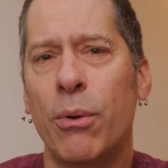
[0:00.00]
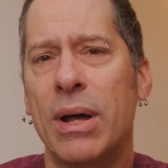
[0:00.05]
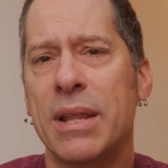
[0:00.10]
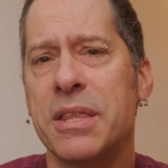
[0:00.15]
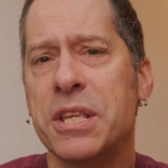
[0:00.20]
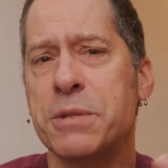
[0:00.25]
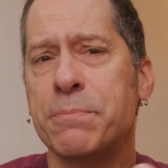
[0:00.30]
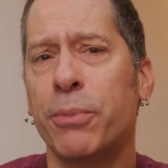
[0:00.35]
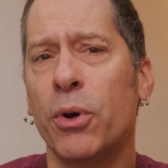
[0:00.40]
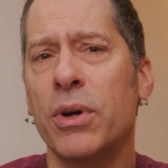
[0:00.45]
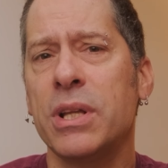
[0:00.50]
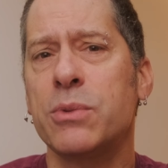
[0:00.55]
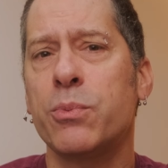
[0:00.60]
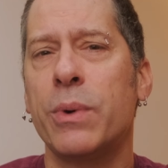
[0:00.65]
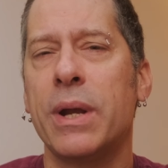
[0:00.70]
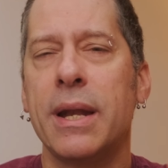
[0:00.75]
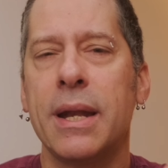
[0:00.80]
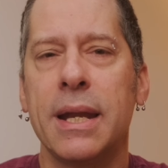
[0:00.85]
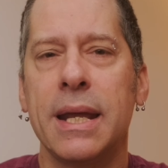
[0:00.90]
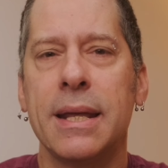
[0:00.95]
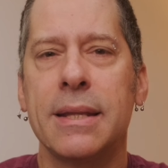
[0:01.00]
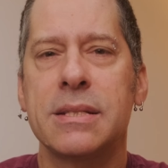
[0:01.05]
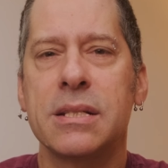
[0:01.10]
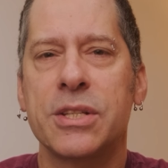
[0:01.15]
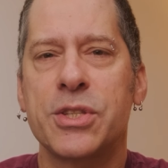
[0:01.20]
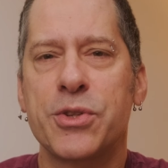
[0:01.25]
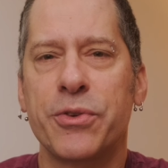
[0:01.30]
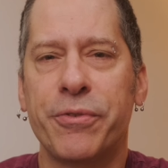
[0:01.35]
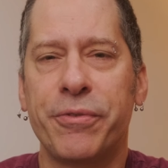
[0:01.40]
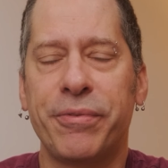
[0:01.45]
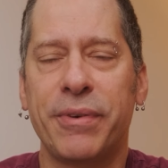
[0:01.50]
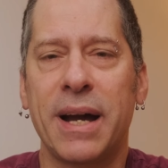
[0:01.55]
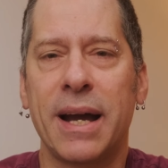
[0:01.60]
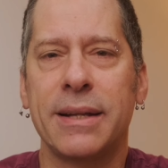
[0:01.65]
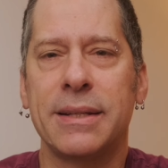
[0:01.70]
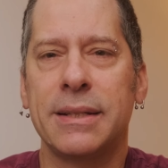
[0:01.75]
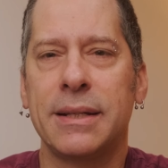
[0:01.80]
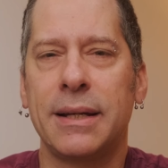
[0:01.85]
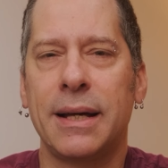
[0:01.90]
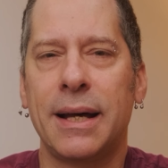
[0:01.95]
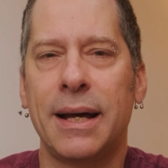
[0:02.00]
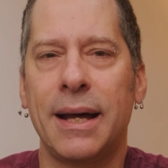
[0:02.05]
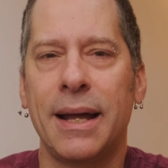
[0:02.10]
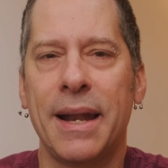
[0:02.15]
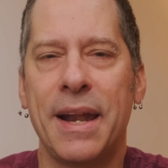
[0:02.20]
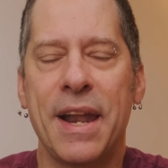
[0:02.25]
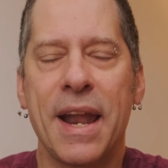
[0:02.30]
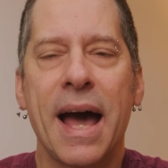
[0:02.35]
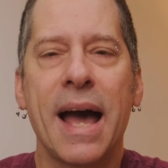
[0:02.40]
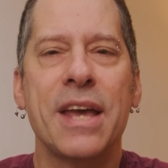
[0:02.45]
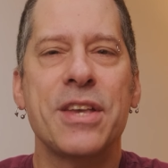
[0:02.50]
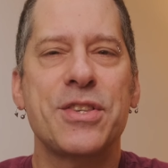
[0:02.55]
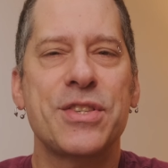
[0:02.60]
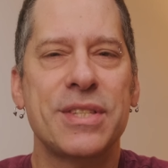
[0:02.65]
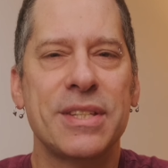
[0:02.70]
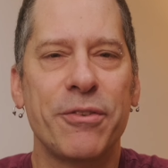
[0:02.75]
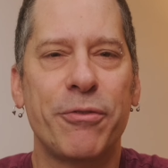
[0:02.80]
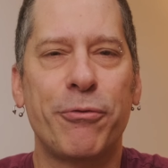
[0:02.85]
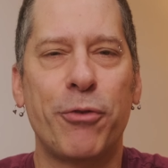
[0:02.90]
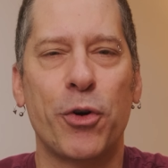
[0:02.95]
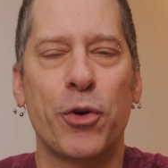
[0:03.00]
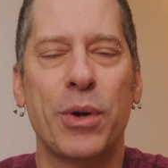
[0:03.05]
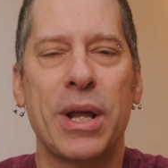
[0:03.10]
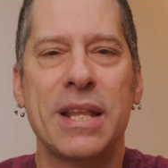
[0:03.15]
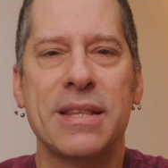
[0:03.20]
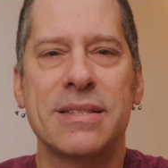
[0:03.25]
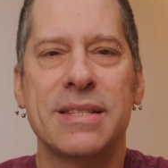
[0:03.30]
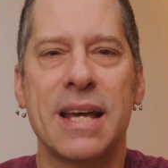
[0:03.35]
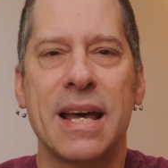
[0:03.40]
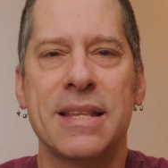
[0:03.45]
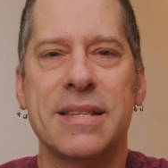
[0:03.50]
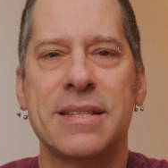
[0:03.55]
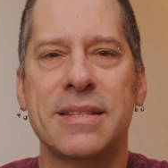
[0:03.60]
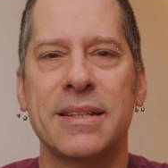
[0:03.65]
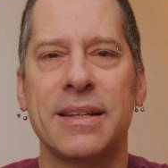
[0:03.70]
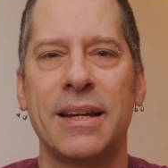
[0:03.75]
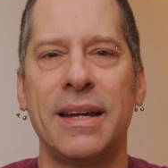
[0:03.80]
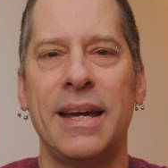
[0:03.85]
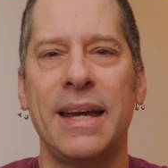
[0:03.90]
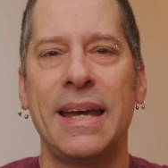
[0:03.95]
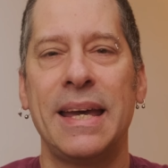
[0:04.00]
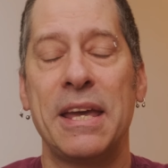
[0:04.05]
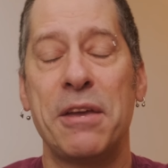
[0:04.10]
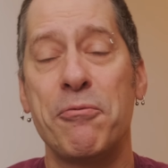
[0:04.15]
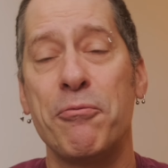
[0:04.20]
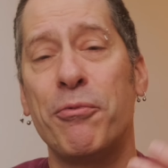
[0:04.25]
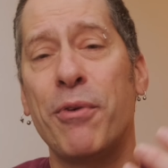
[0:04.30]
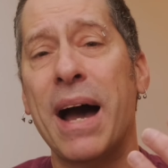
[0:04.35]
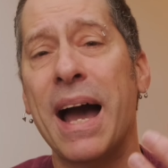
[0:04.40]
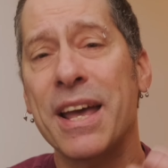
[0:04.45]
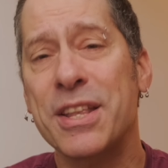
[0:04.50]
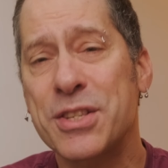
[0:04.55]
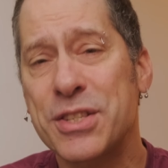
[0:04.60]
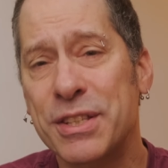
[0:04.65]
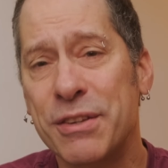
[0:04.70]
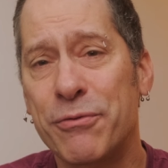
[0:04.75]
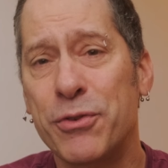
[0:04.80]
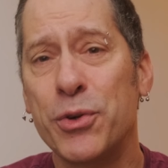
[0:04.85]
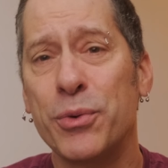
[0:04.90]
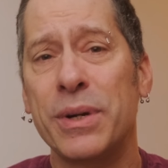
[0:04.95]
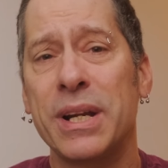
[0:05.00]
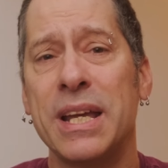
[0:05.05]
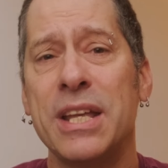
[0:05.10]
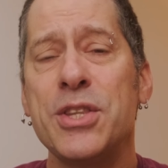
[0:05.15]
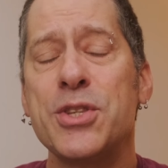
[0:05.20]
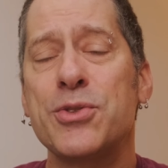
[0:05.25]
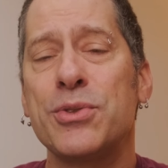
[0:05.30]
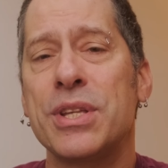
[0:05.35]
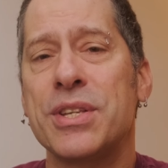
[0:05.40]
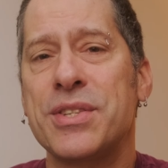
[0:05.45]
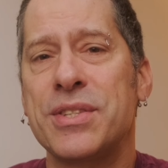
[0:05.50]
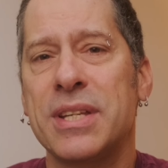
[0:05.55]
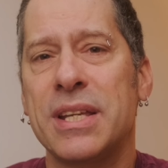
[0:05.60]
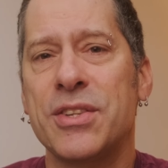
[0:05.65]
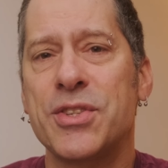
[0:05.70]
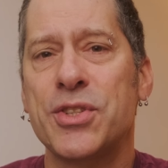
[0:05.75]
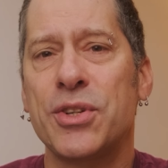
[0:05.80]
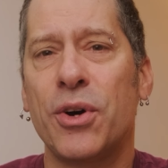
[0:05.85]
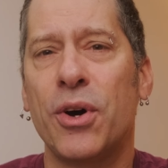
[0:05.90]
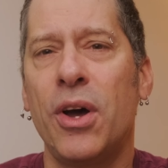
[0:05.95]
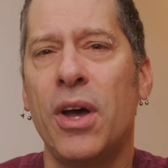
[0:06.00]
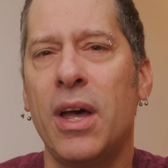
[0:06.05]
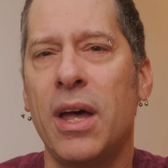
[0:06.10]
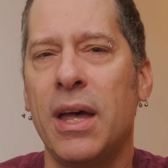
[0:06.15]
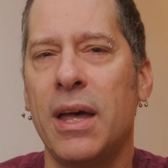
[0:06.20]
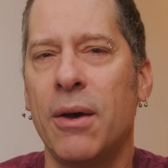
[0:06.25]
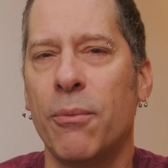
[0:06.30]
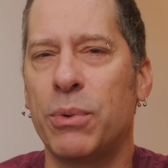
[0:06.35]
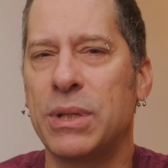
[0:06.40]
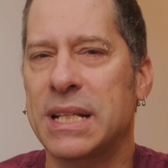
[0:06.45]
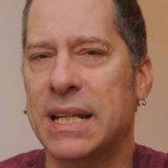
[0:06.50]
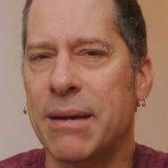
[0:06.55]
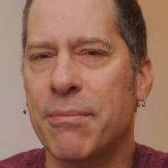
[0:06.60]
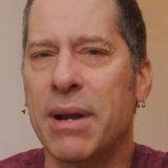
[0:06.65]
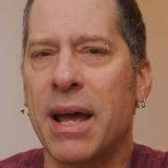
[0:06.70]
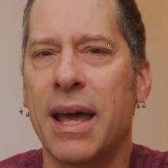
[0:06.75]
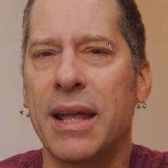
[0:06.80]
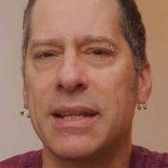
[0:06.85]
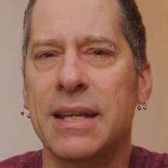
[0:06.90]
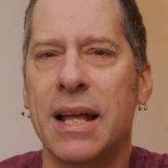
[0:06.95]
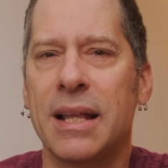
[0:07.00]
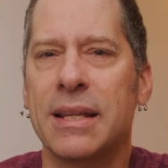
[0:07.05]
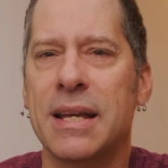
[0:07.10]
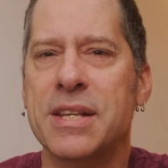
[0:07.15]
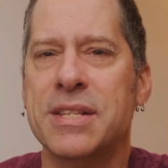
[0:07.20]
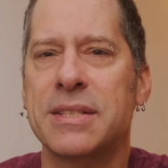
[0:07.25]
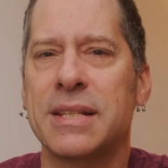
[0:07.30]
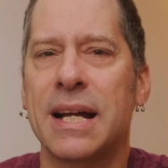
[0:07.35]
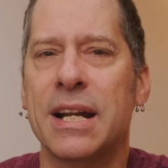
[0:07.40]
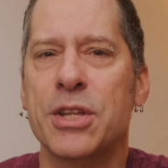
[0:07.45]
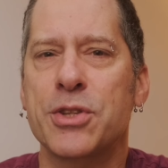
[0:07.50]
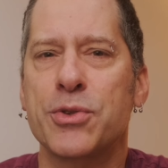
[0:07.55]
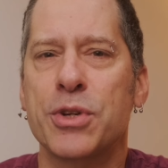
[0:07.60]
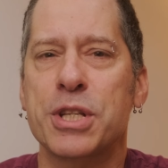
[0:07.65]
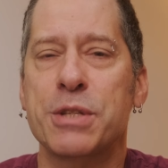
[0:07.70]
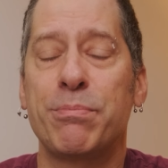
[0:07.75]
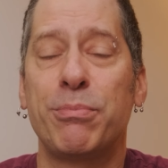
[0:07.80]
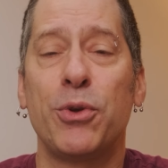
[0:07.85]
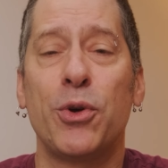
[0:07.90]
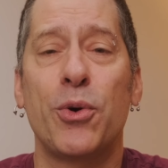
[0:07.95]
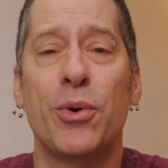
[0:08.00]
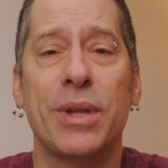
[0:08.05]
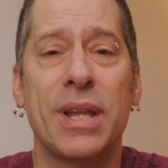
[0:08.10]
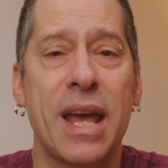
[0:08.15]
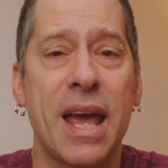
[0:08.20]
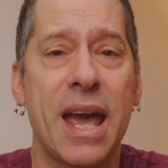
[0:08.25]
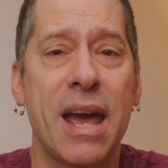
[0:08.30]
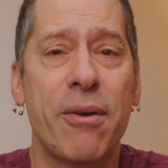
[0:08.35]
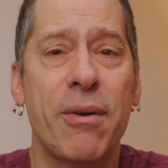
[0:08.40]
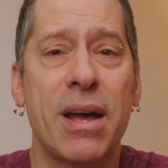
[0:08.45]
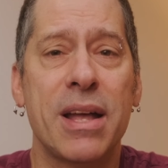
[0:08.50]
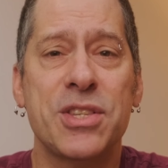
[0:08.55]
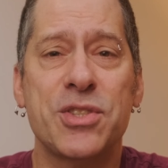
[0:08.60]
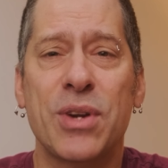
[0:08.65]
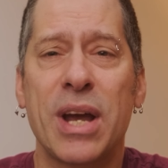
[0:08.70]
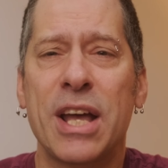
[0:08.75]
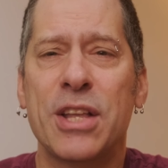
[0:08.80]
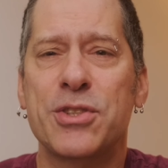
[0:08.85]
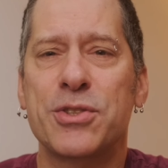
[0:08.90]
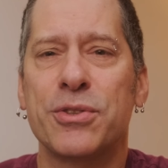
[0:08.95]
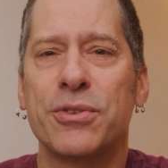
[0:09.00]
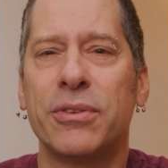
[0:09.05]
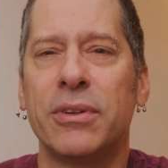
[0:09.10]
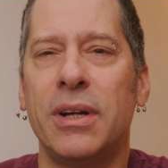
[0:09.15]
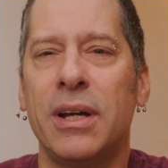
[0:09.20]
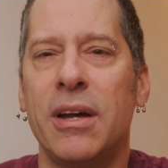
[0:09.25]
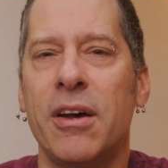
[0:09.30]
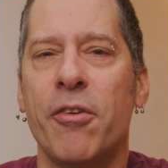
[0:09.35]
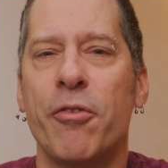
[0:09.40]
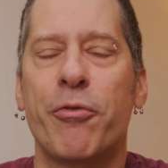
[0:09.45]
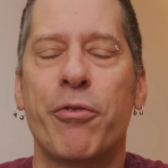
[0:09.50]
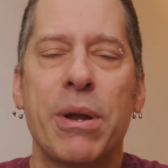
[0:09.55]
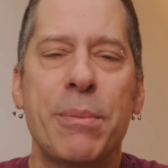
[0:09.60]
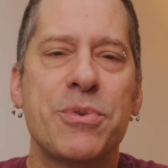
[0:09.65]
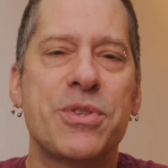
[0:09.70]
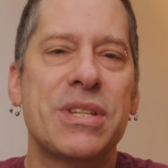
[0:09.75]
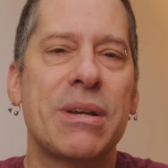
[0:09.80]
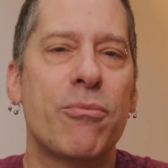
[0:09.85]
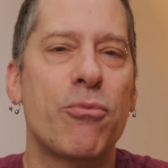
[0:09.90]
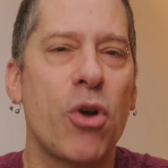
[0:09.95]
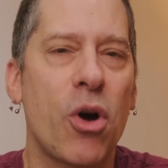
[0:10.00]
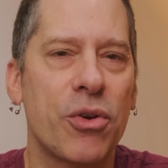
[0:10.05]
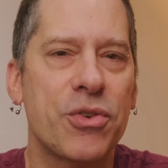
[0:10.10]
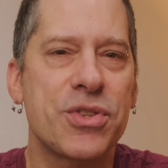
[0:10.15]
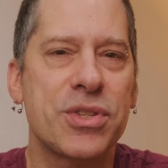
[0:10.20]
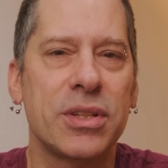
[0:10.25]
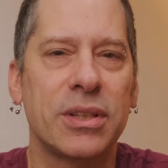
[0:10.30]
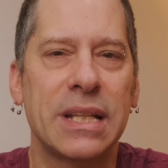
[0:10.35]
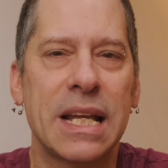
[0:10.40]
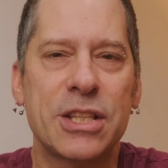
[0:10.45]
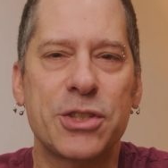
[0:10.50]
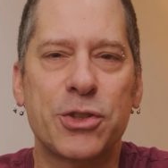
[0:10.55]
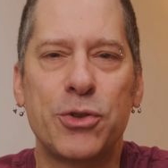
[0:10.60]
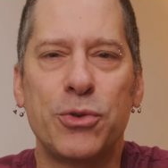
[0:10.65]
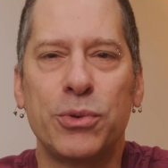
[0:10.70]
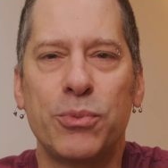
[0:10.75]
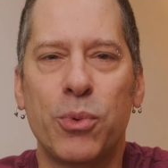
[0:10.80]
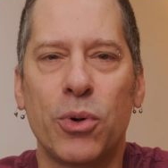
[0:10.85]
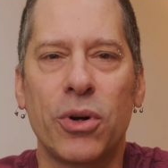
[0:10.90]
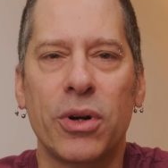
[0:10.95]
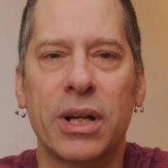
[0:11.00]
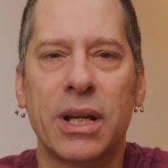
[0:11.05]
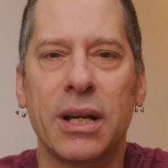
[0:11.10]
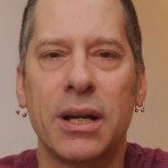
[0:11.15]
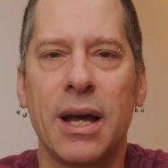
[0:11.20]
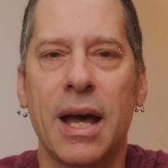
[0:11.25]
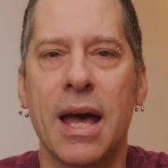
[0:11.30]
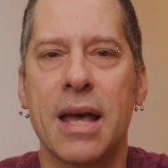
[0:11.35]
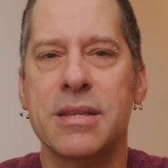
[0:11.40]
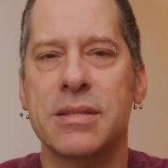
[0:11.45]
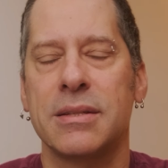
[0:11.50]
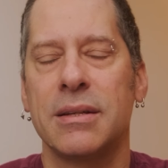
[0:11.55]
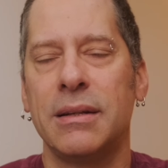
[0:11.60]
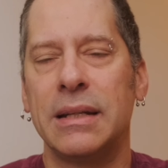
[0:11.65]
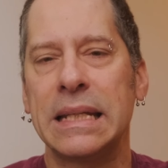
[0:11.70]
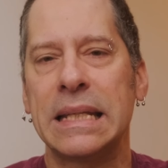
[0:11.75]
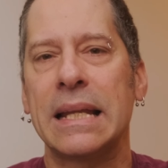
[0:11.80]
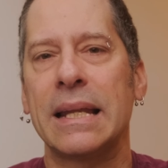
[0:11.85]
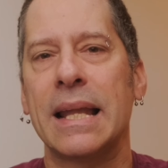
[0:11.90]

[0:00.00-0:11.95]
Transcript: at this point, we need to find a nice foreground that invites the viewer into the scene. So, with the camera handheld, I started to explore the area, trying to frame some rocks that could work as leading